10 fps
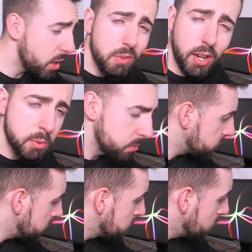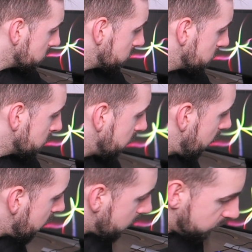you the rest of what's in the box. We
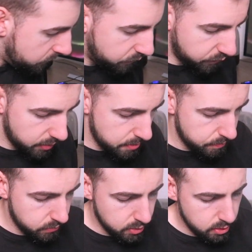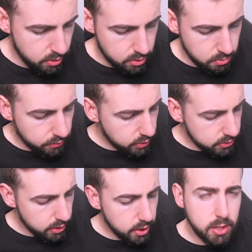have, what you can
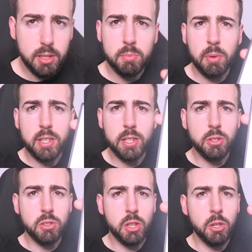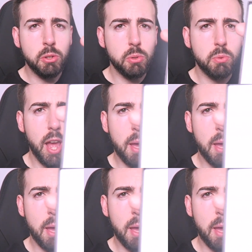see there, basically just the usual